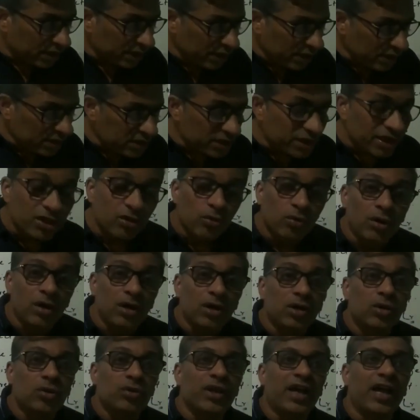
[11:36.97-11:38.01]
is
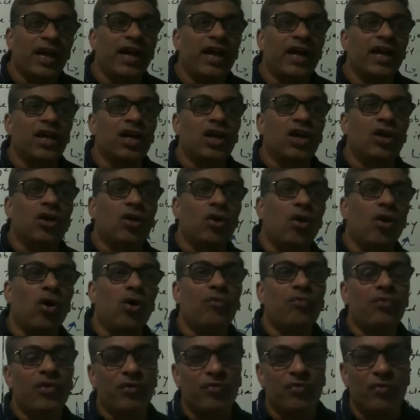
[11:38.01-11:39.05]
equal to the angle
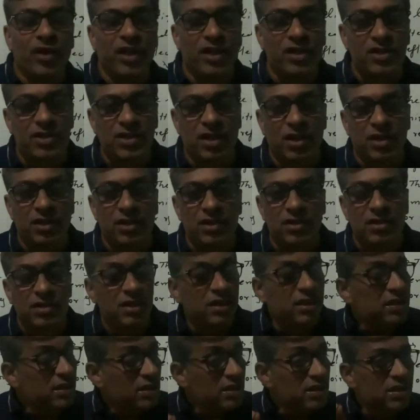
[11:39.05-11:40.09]
of reflection.
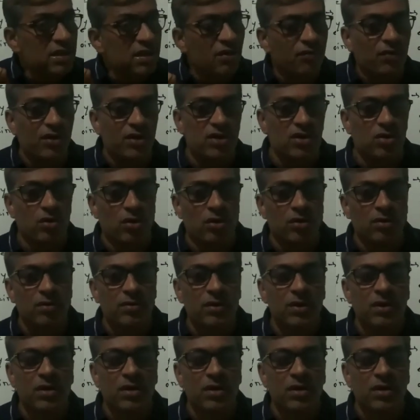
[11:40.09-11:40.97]
This is the first law.